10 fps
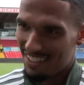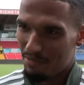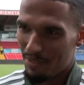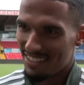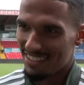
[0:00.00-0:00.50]

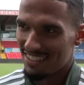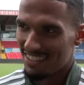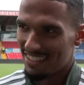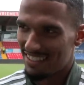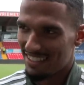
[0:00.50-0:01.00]
Amazing.
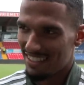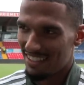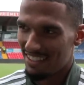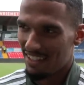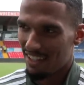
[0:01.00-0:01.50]
It's,
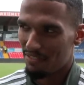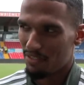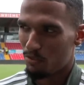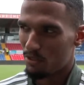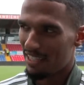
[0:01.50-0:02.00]
I
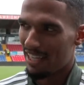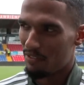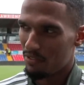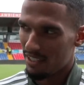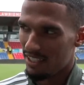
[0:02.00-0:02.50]
think, what
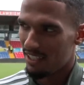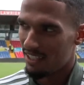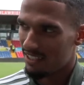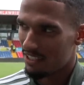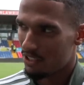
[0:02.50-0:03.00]

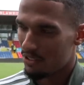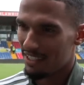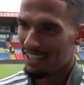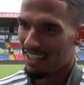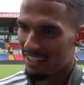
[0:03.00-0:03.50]
every, you know,
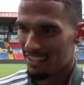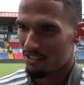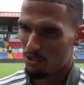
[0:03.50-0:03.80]
young kid